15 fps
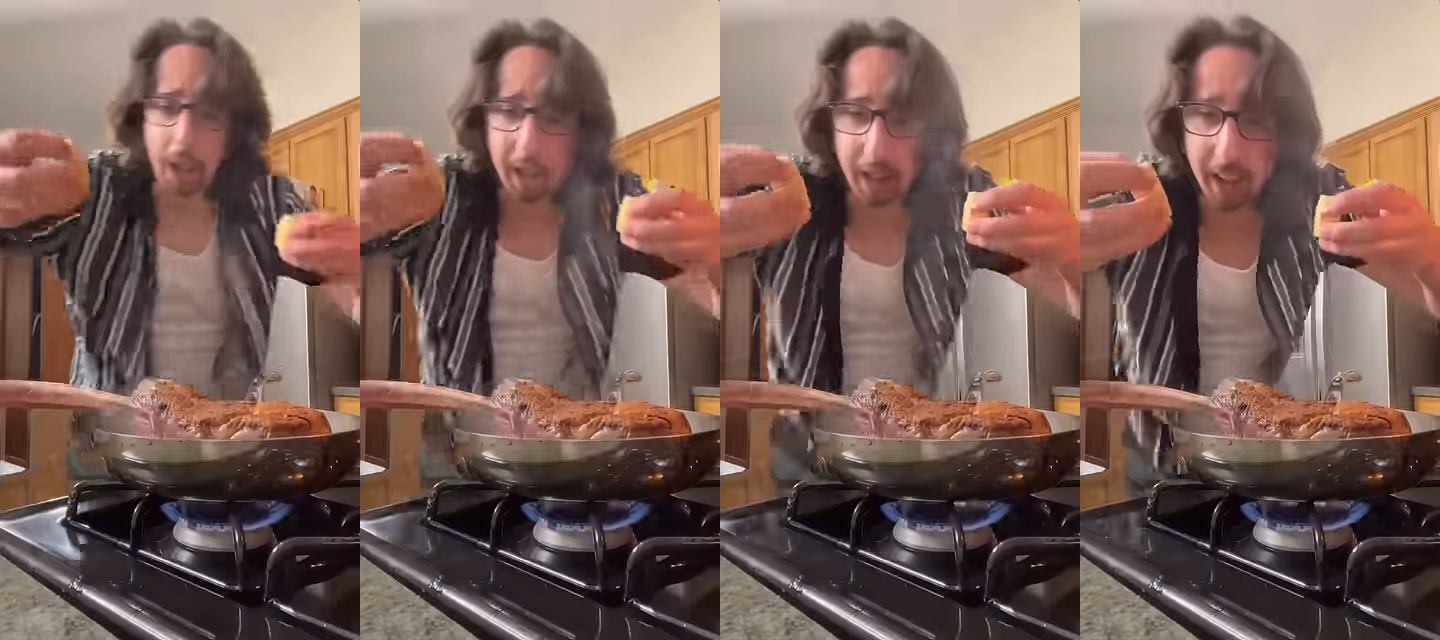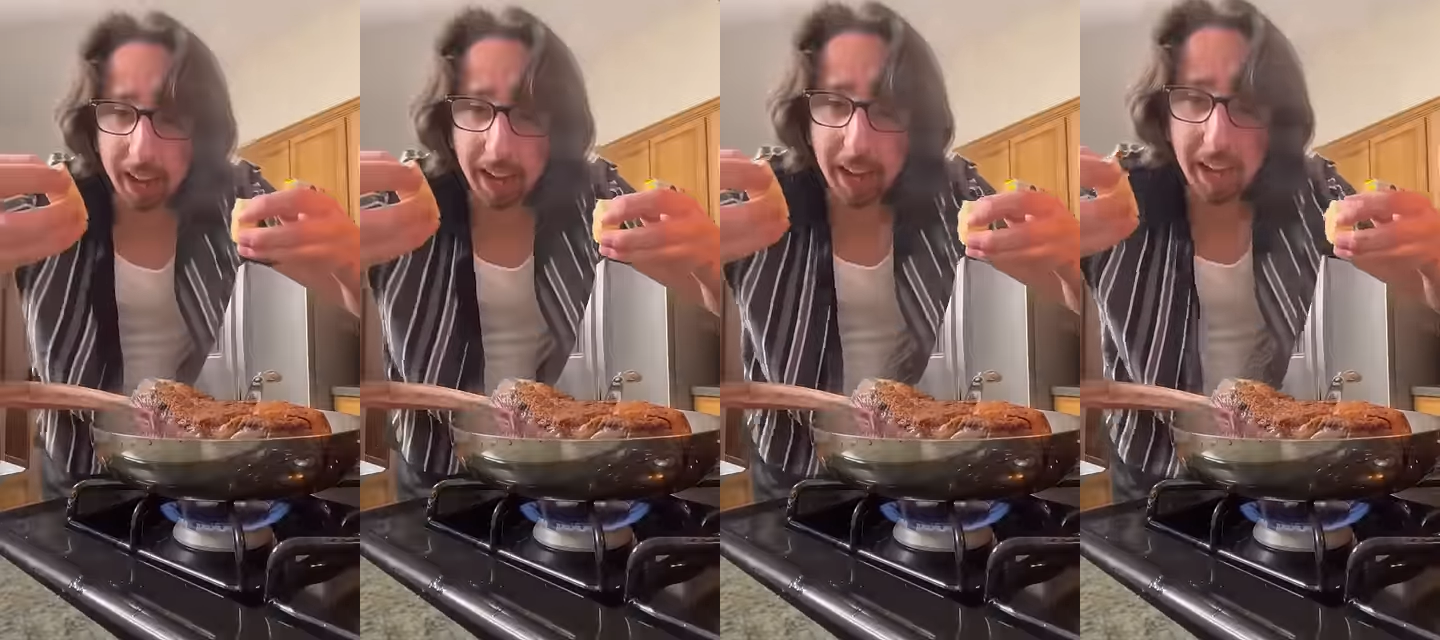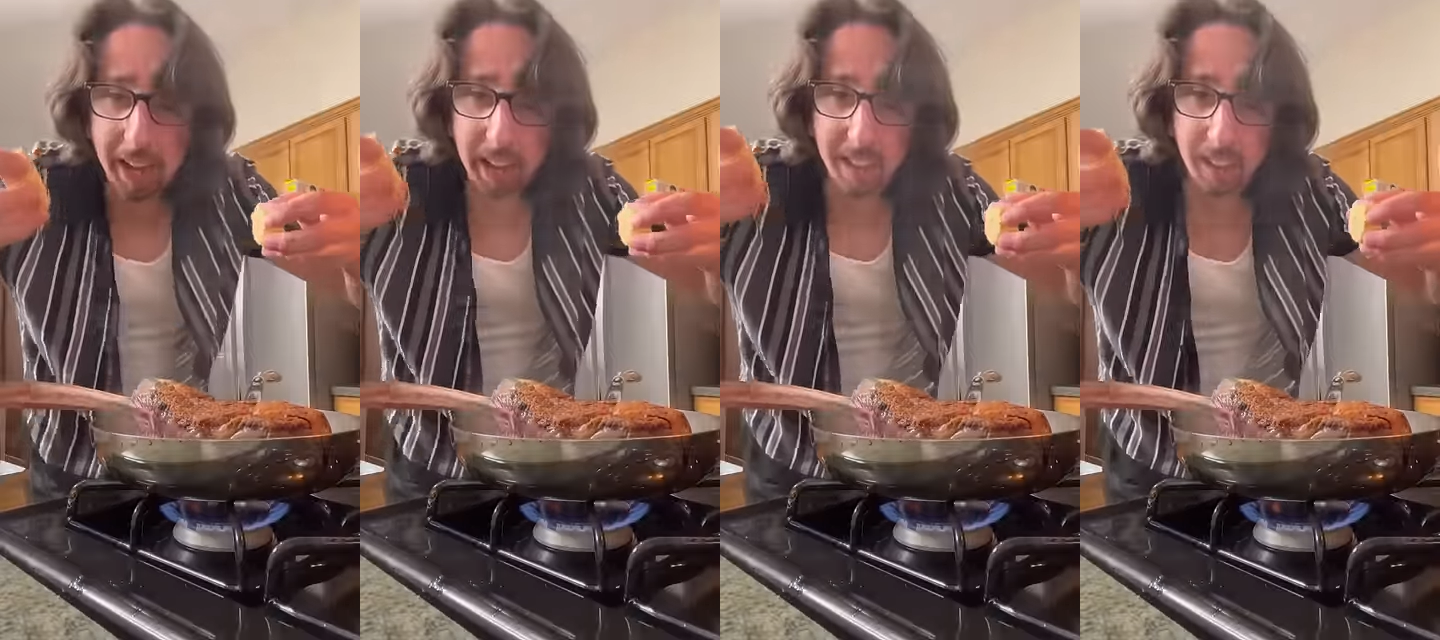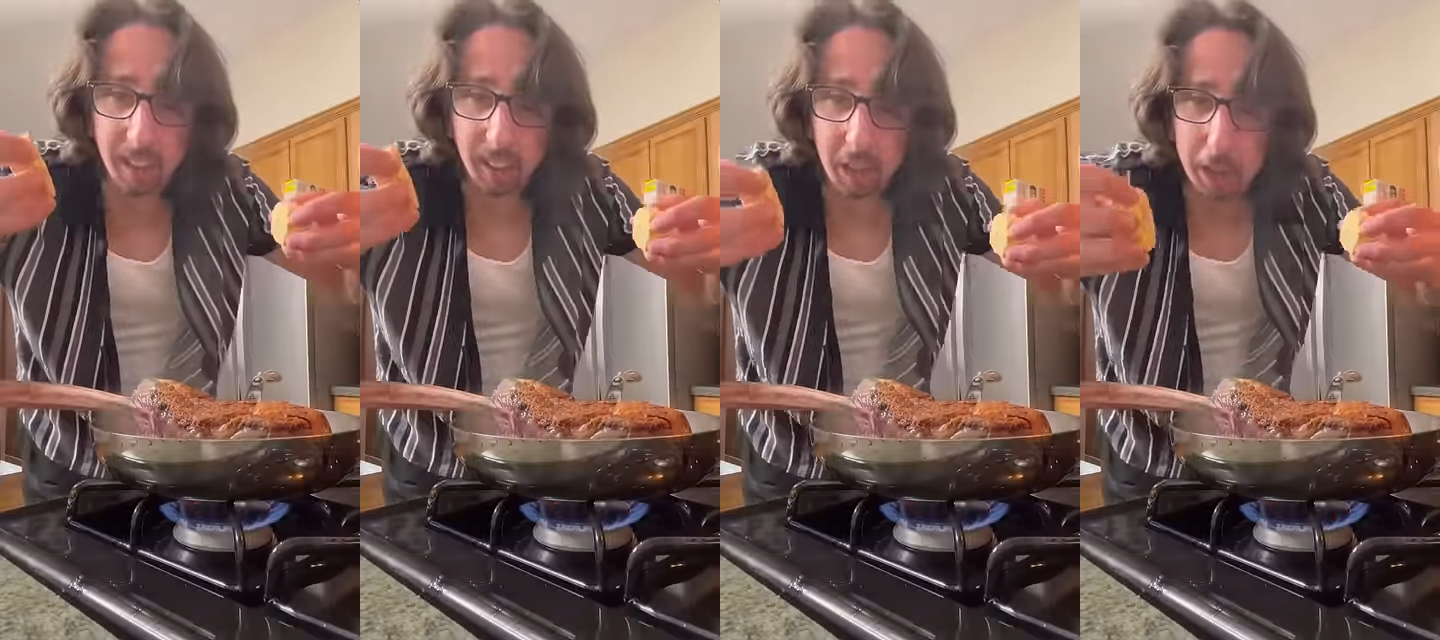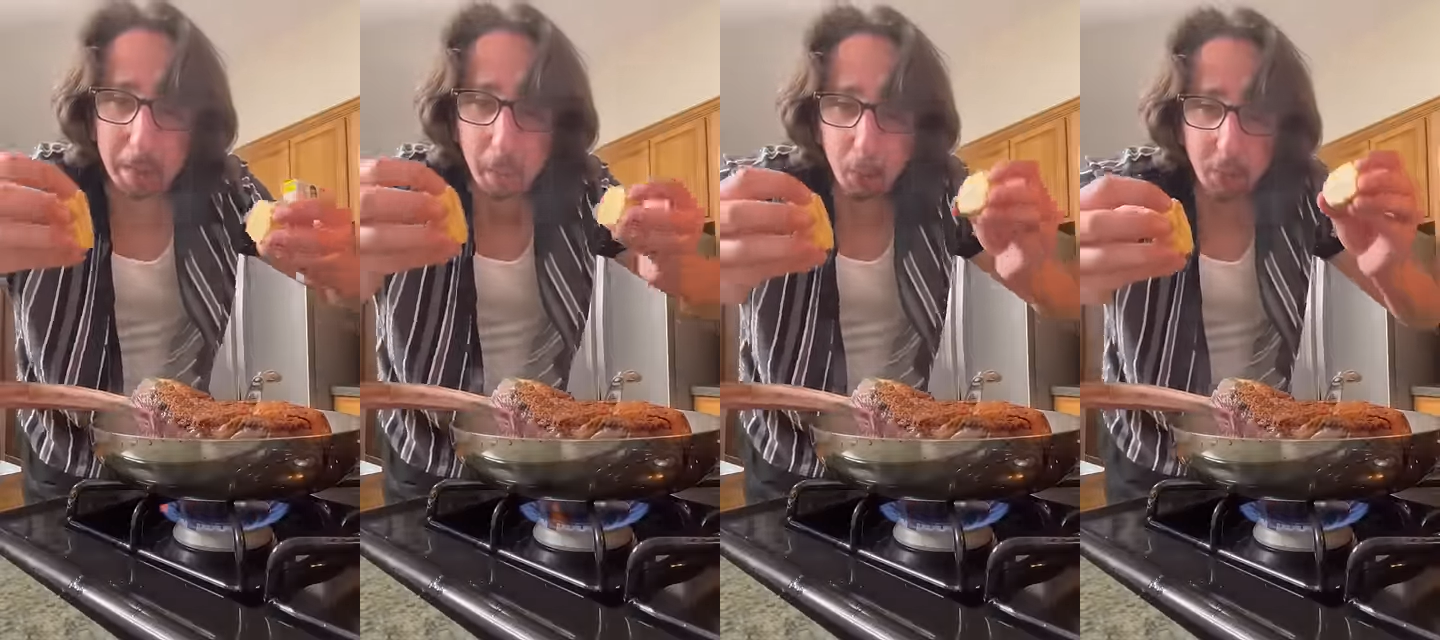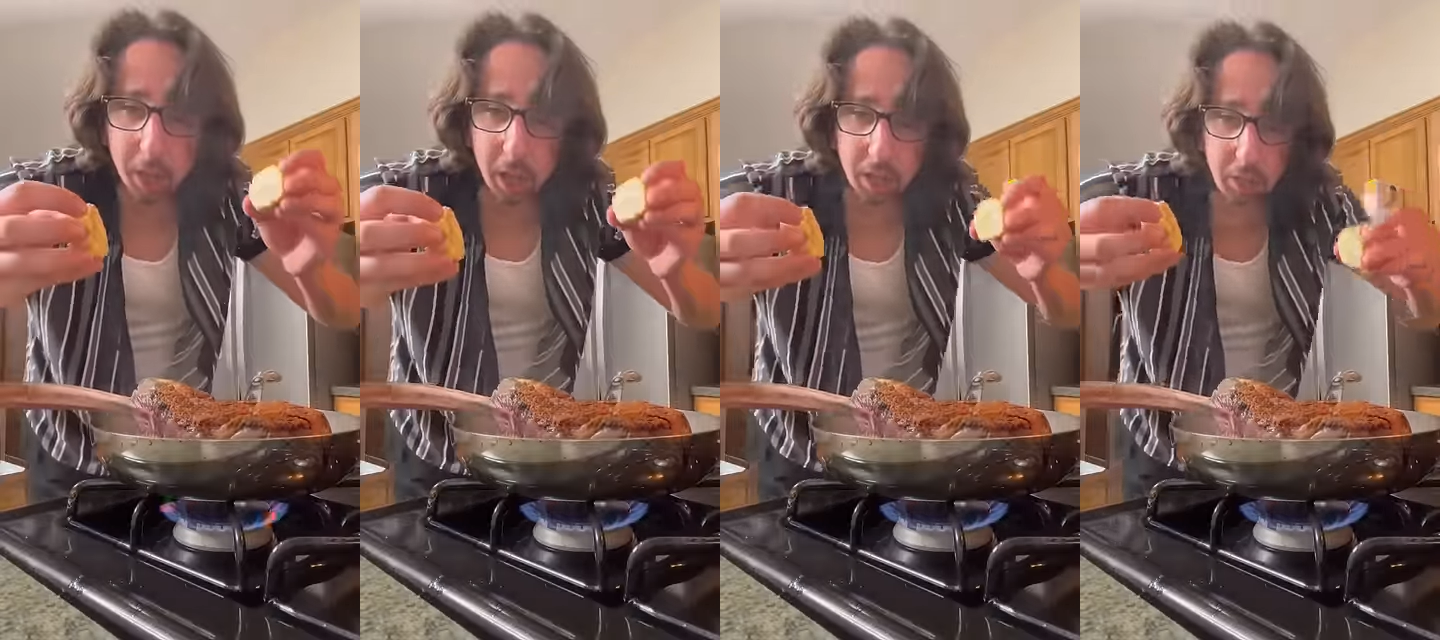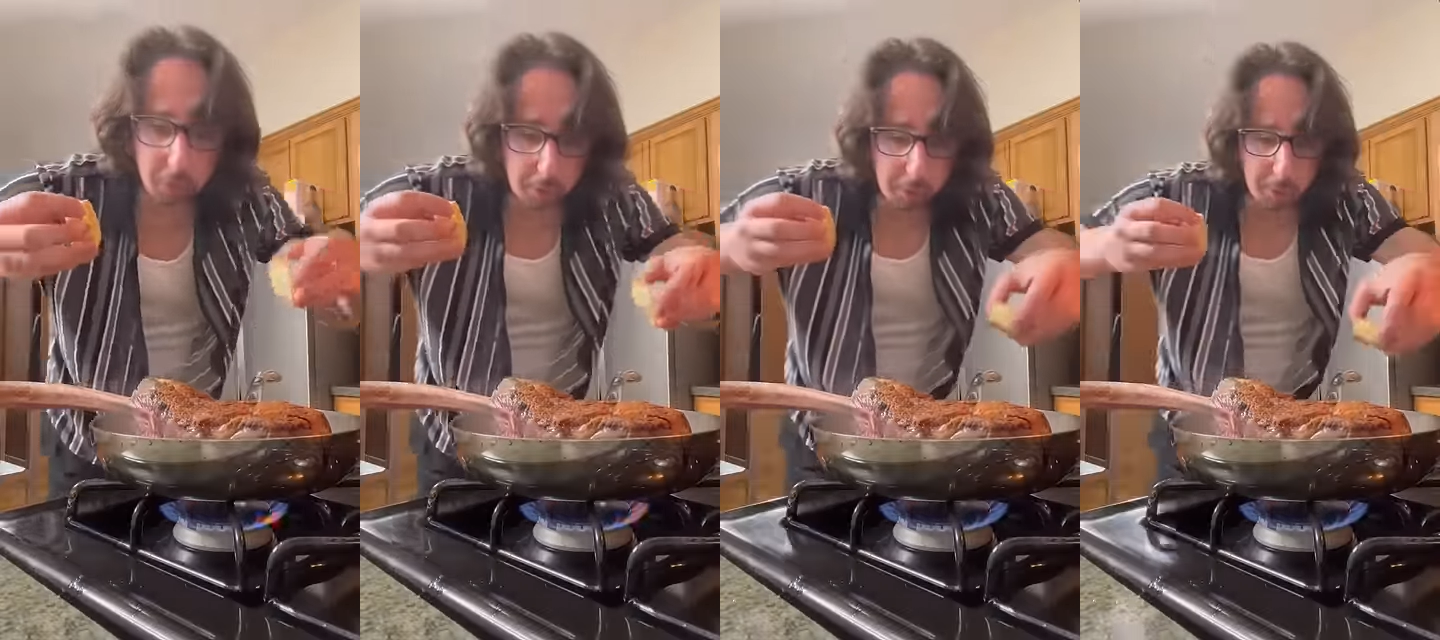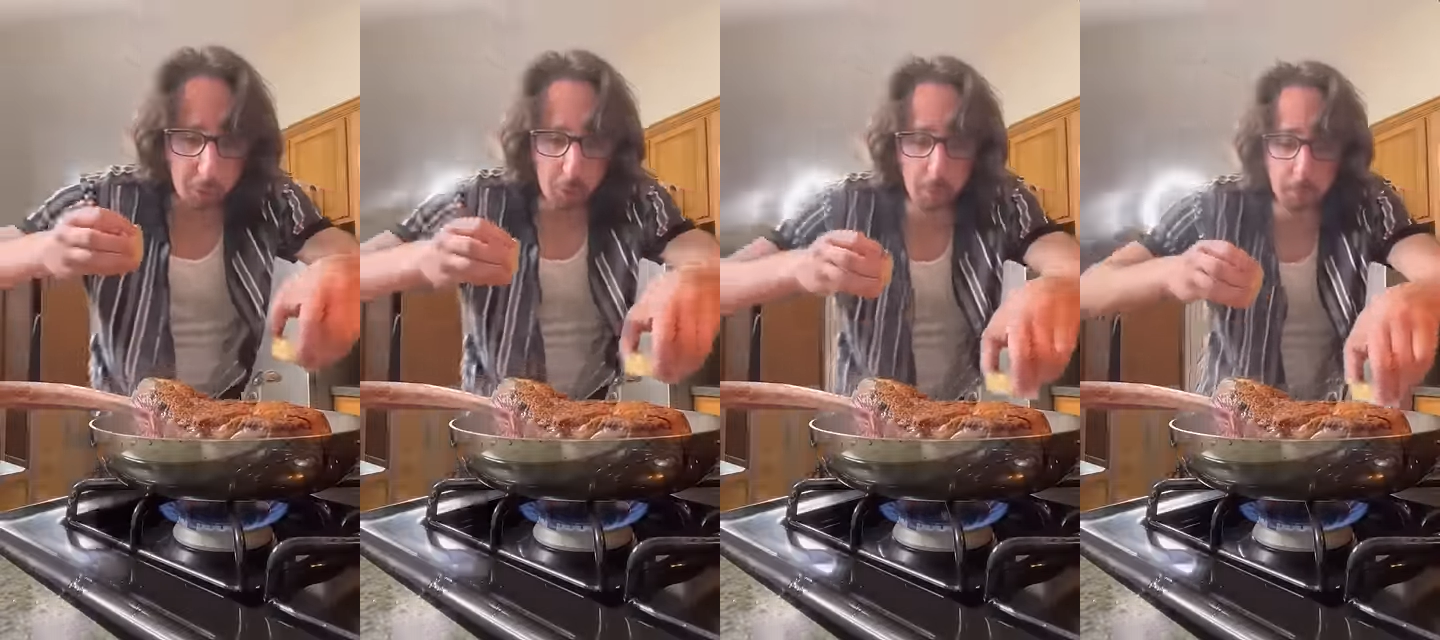you going to add in your liposuction
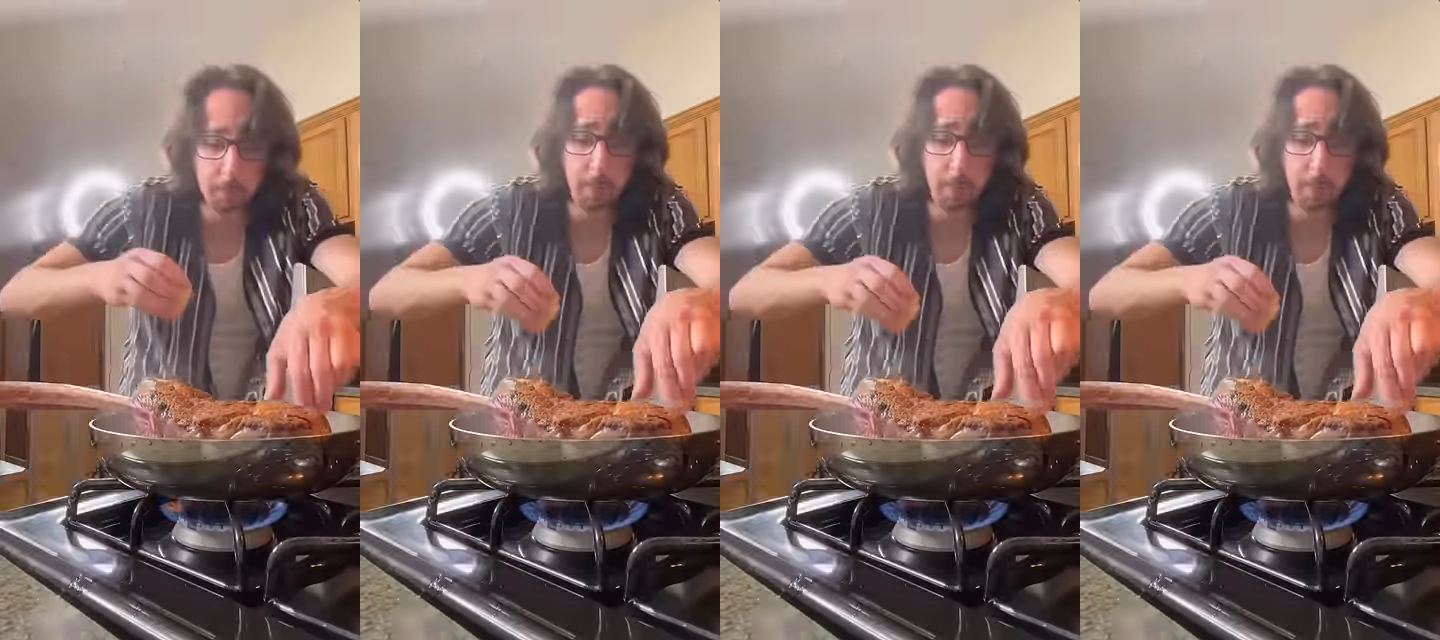fuel?